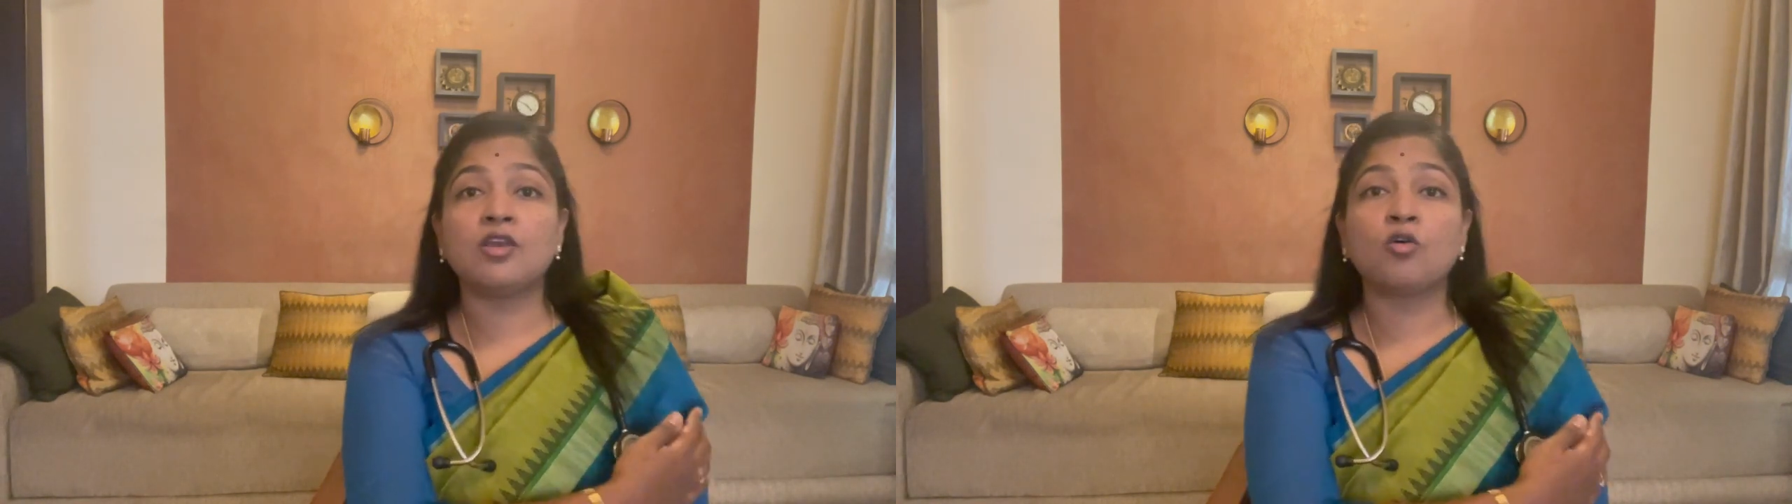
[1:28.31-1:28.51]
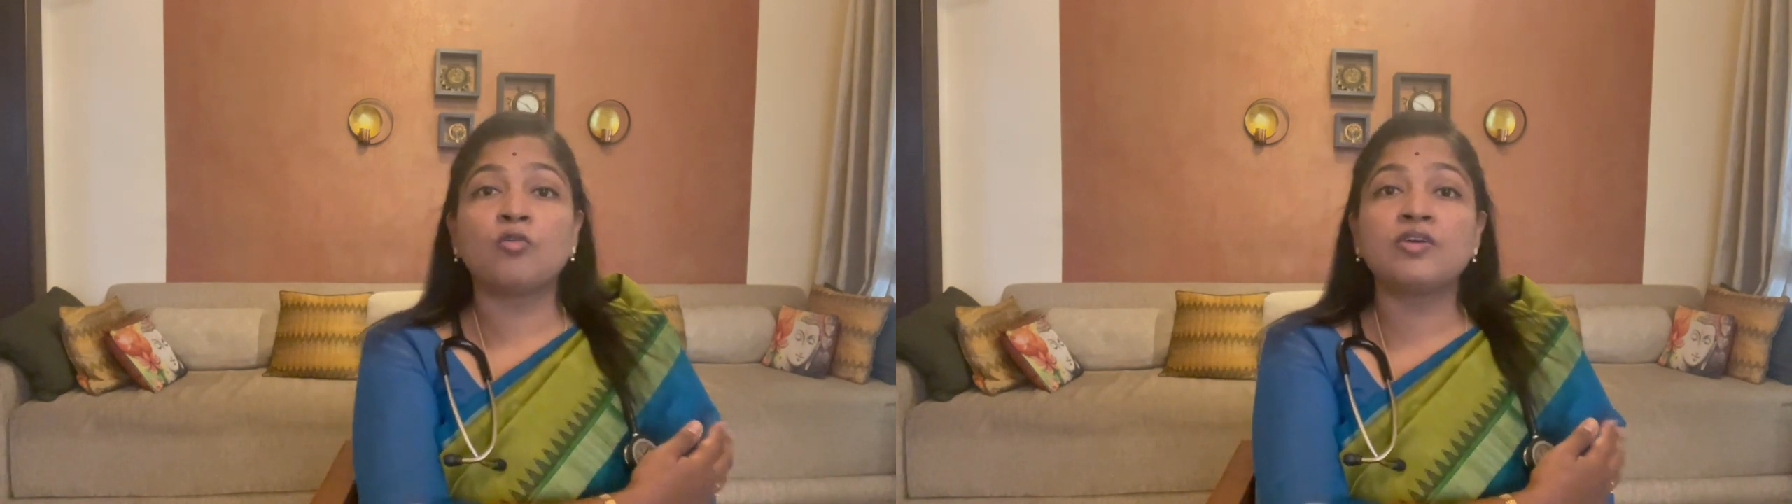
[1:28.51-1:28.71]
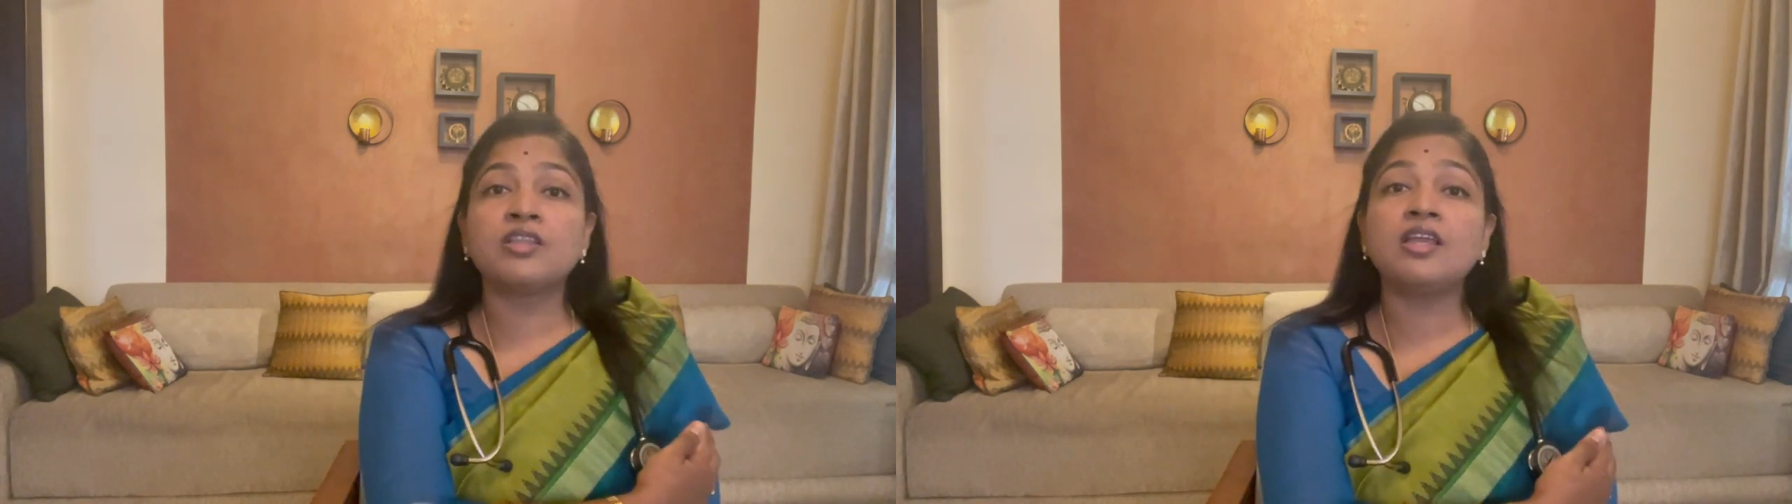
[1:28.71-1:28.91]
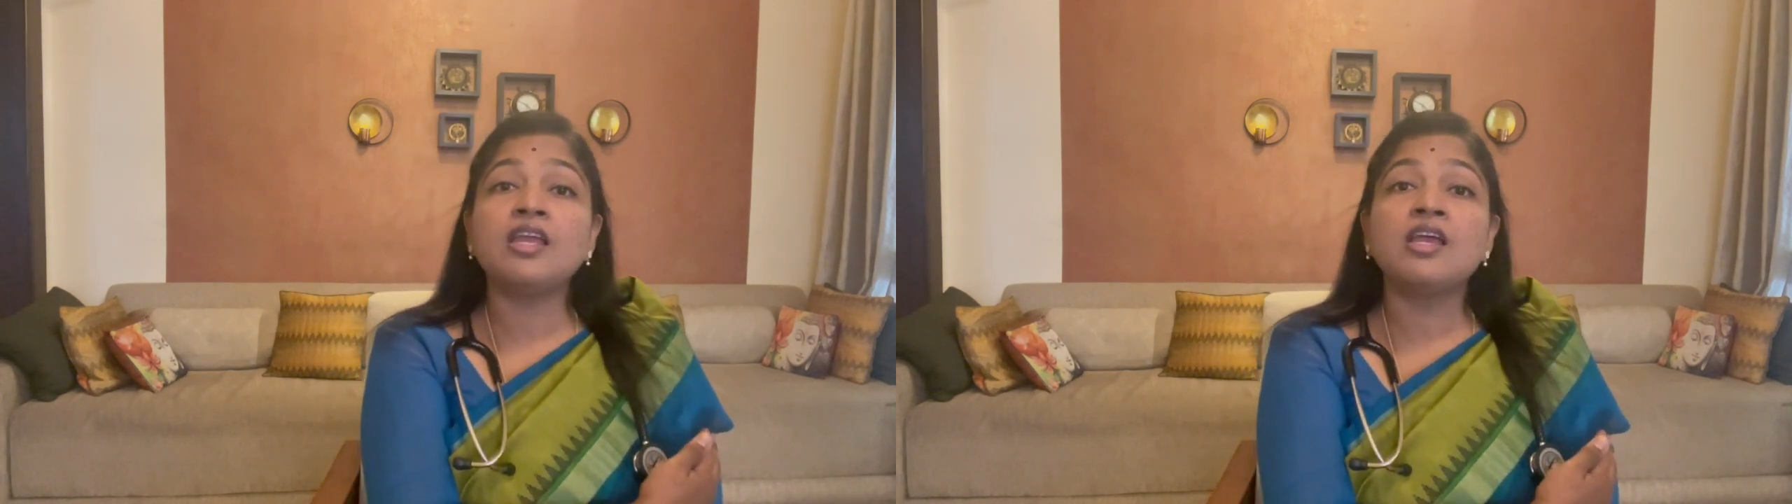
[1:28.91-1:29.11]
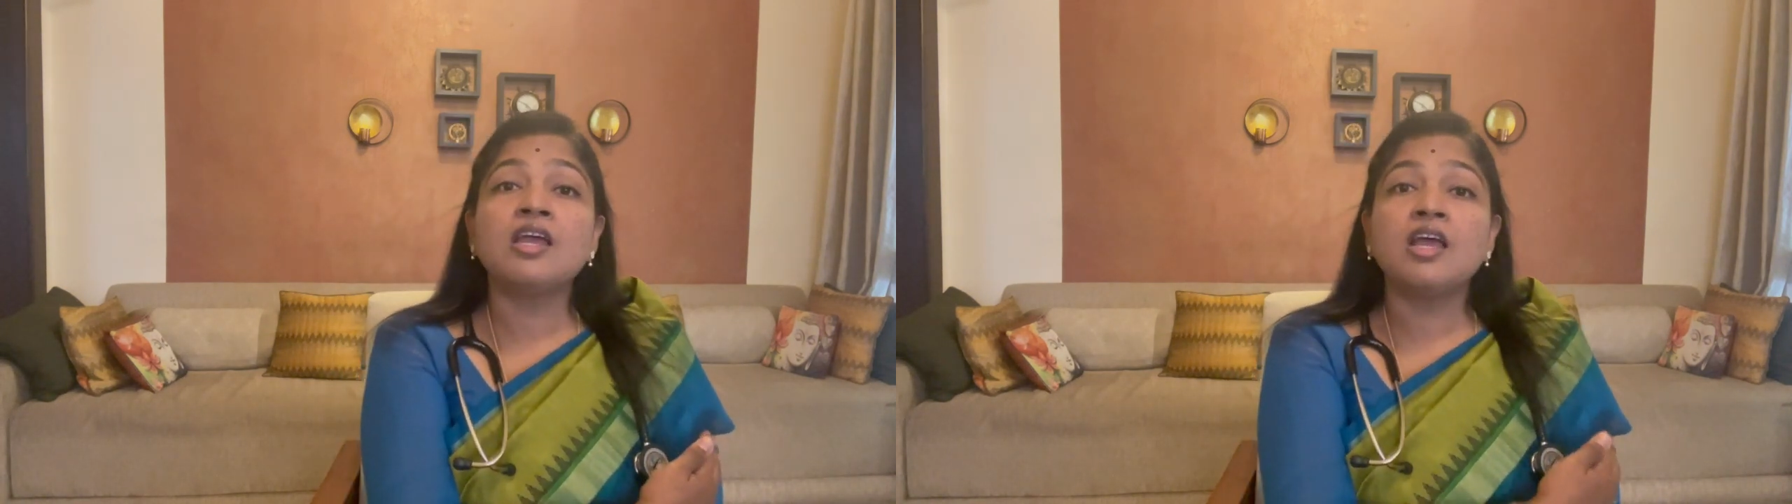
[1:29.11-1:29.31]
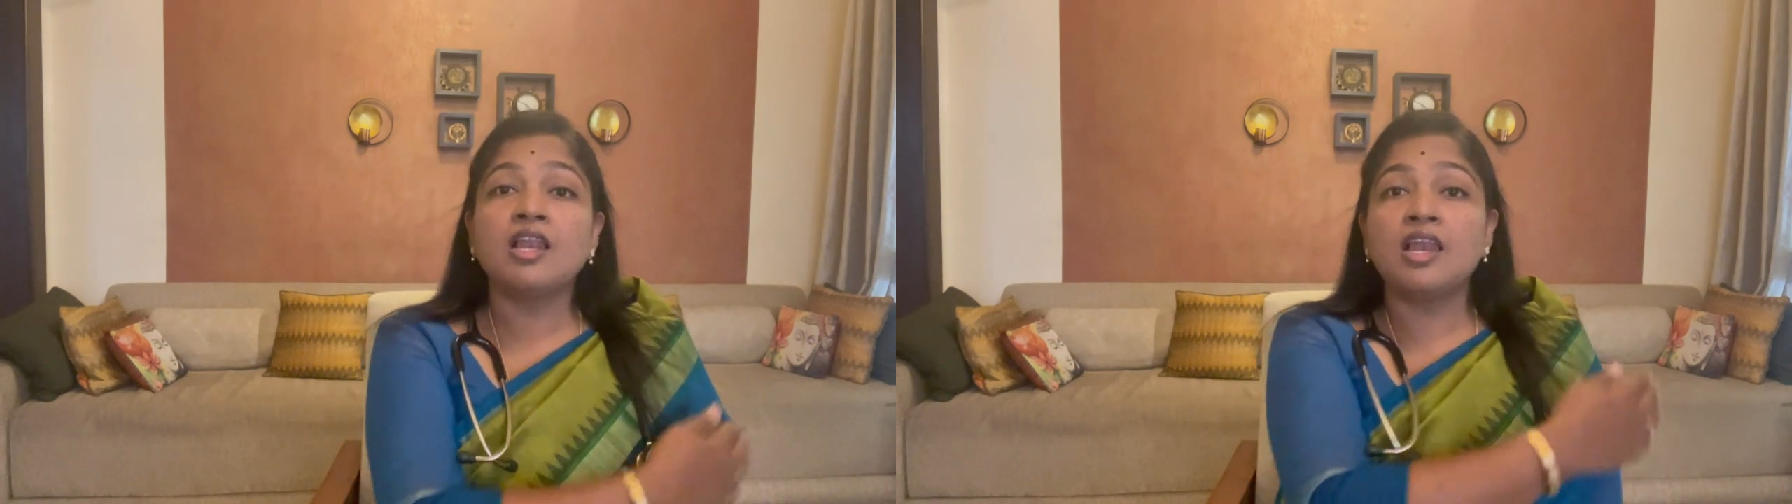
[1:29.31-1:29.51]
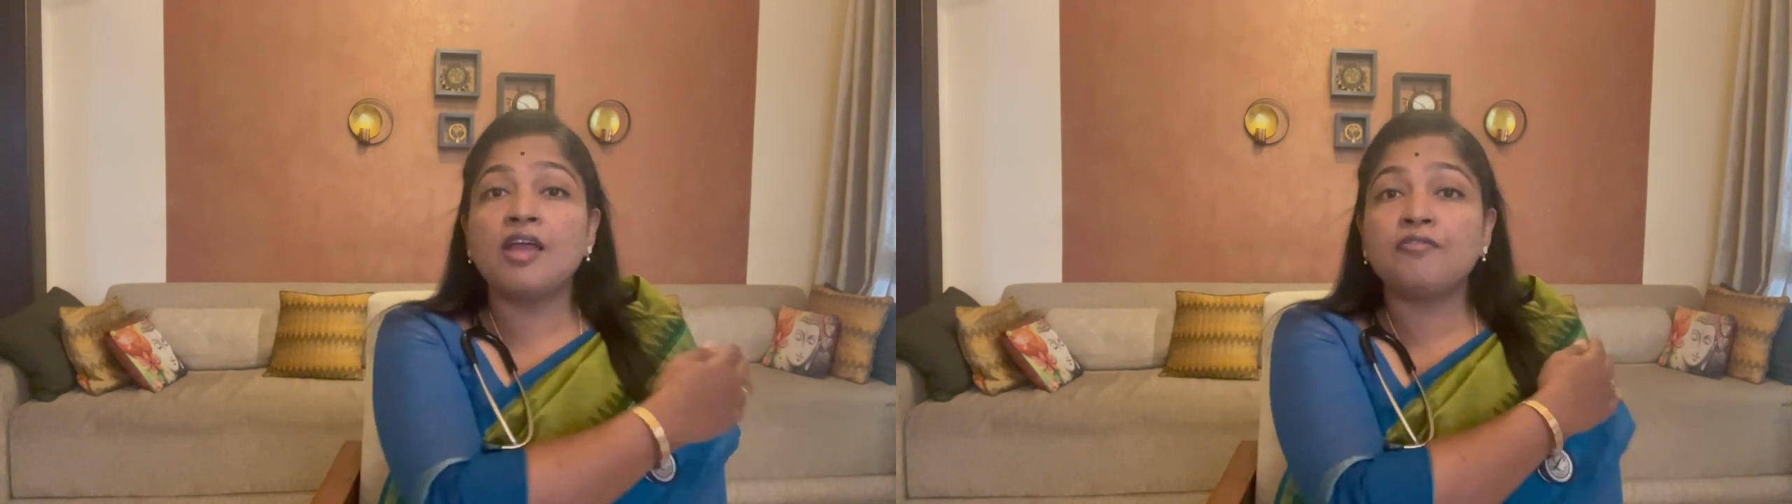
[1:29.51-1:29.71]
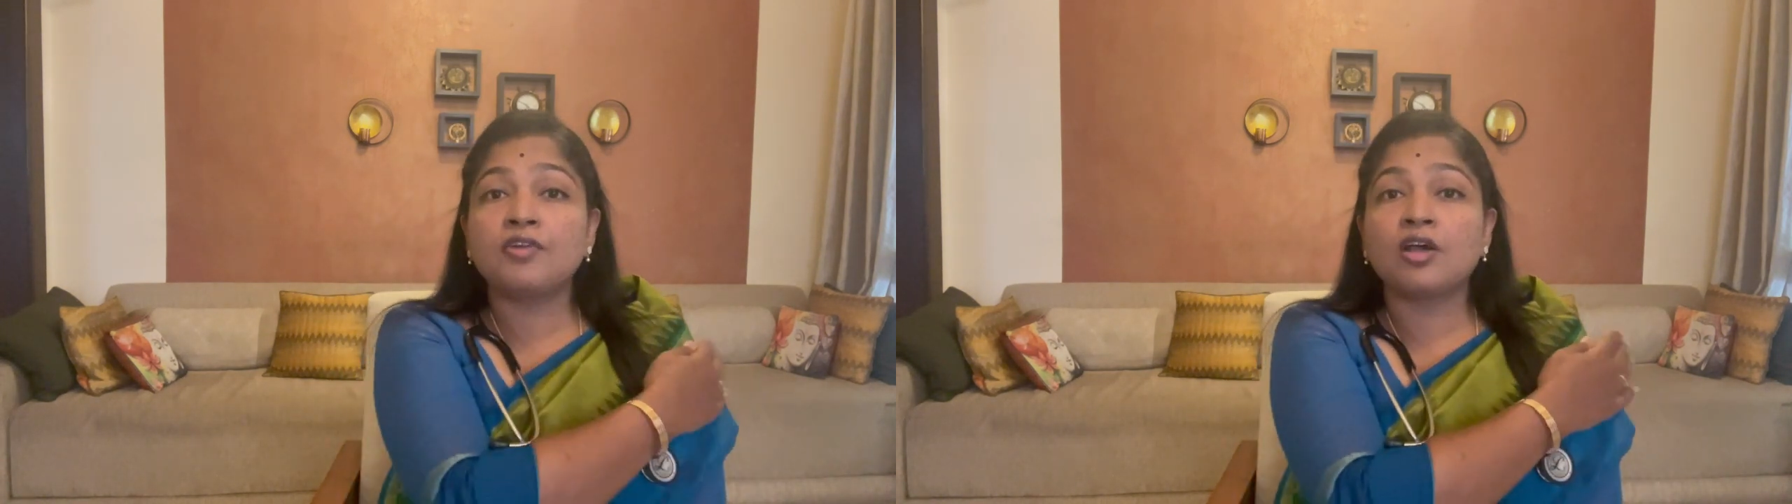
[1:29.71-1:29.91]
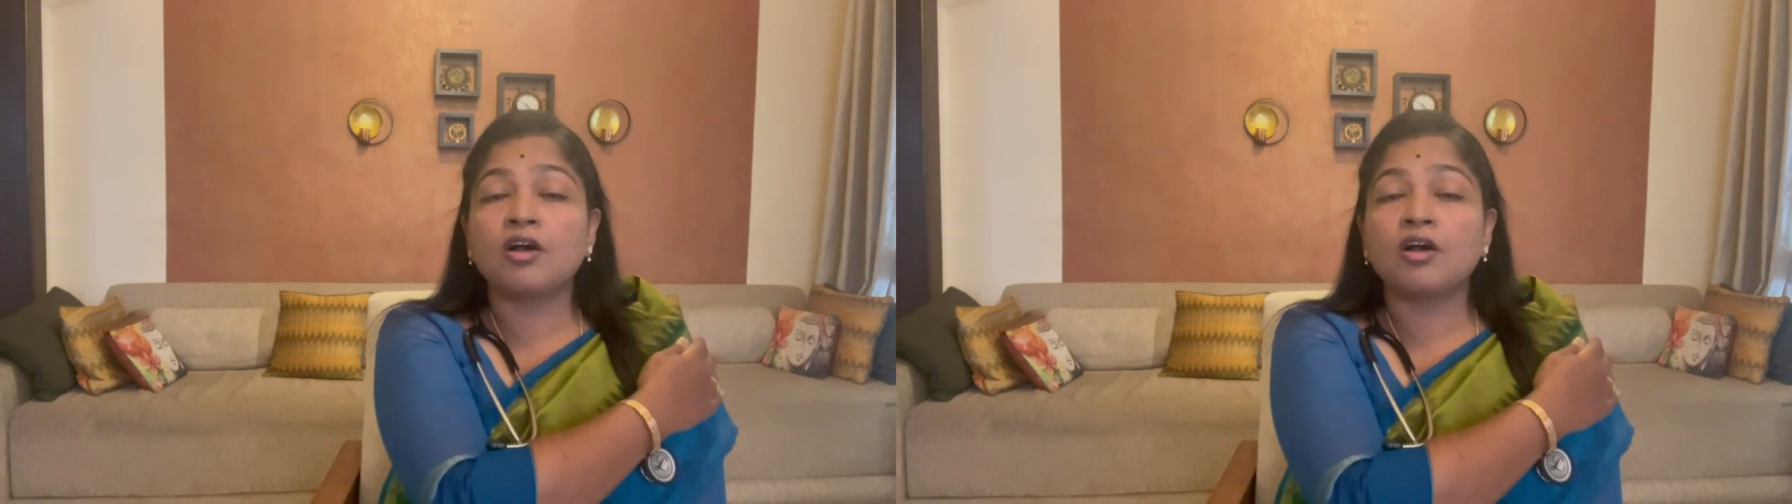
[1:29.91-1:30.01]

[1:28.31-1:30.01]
over the left